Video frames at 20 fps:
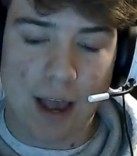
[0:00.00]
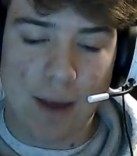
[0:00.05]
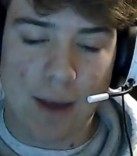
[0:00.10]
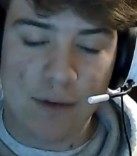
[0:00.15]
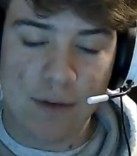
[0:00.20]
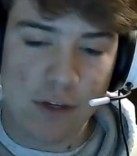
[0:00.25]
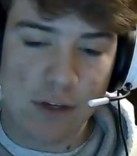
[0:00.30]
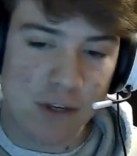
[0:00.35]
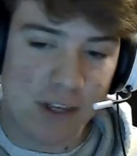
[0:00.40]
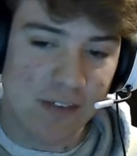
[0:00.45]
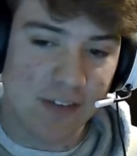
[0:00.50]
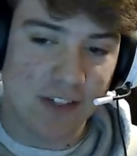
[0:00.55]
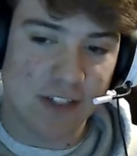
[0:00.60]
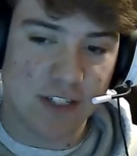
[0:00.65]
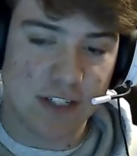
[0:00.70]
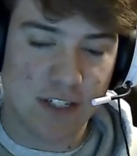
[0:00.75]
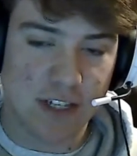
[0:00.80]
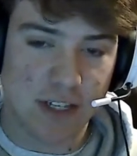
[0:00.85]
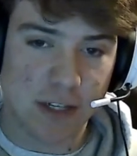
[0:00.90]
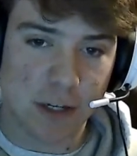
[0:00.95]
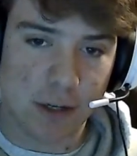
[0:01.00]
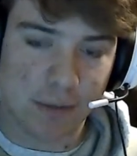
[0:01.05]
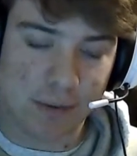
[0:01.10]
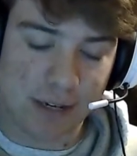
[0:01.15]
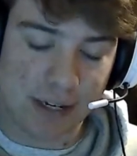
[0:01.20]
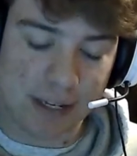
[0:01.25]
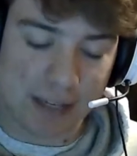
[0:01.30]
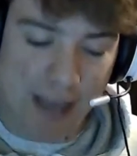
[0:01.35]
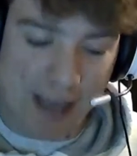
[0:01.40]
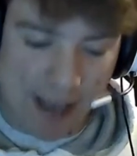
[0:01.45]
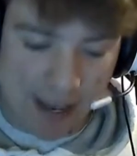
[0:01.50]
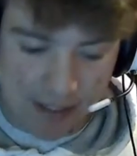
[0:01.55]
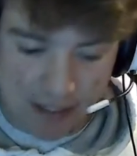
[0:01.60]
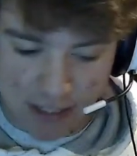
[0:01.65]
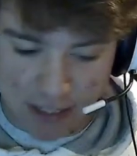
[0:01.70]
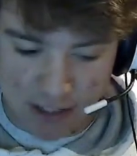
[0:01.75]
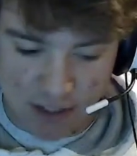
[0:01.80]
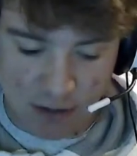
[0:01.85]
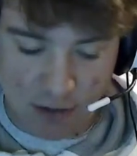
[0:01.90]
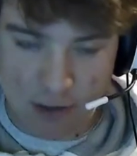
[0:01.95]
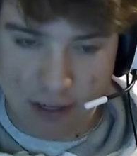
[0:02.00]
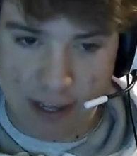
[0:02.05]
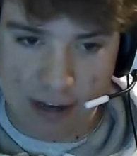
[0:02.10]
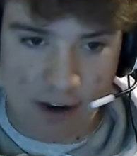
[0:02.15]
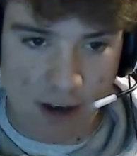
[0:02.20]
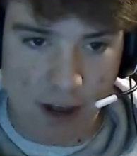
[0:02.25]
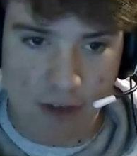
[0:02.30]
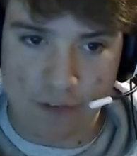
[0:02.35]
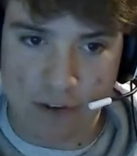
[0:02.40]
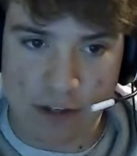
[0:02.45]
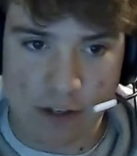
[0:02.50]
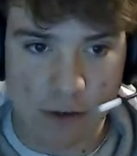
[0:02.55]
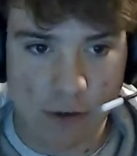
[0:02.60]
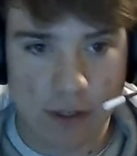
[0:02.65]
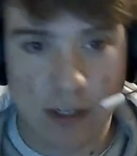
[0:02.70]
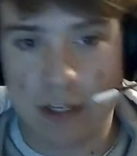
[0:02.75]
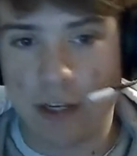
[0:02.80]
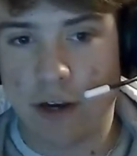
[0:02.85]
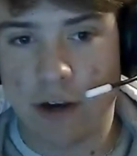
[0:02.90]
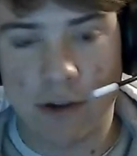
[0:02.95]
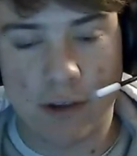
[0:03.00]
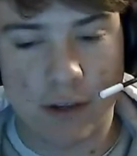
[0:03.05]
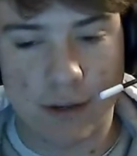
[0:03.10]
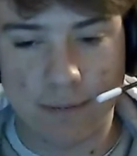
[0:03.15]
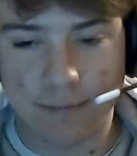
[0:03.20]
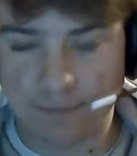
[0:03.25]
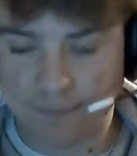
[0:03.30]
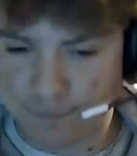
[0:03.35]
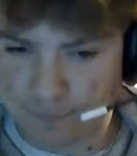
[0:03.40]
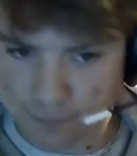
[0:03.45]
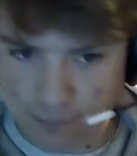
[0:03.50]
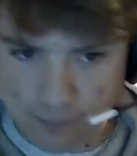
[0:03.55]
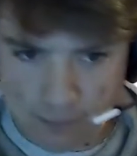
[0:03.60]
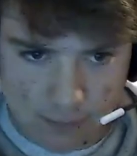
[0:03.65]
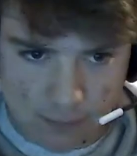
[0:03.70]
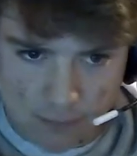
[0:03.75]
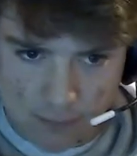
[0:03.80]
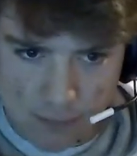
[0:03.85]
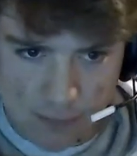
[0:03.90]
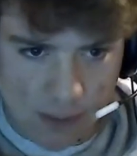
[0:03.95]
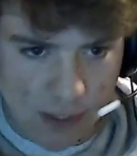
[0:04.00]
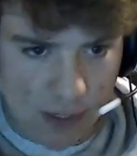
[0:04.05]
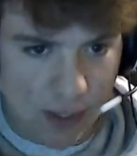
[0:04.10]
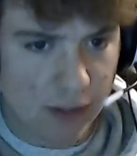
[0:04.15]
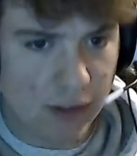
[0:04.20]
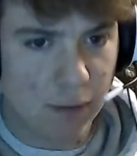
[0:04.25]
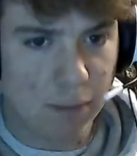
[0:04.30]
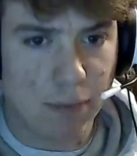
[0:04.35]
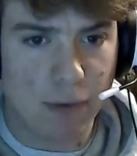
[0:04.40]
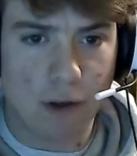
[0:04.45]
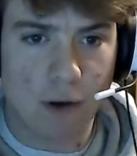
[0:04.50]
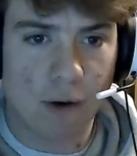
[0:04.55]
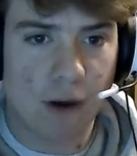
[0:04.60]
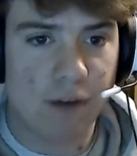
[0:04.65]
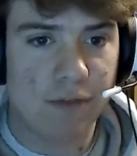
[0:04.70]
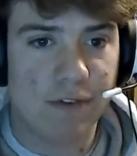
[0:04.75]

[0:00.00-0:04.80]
I mean, you give it just a little bit of gas and you let off and you can hear the blow